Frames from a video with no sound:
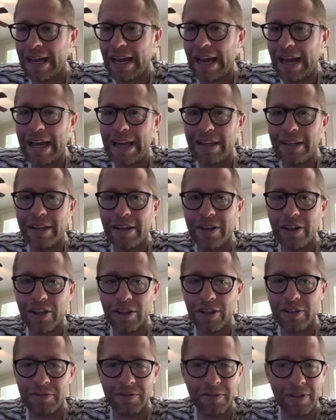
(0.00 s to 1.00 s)
And
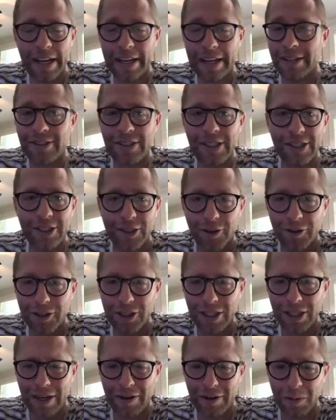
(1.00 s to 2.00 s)
the legacy church
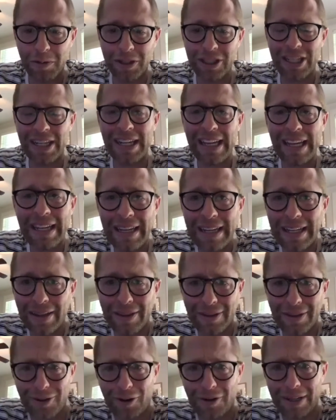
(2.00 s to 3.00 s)
in the area, which in India,
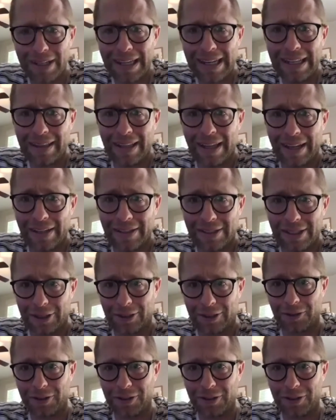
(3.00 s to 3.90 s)
there's hardly any legacy church.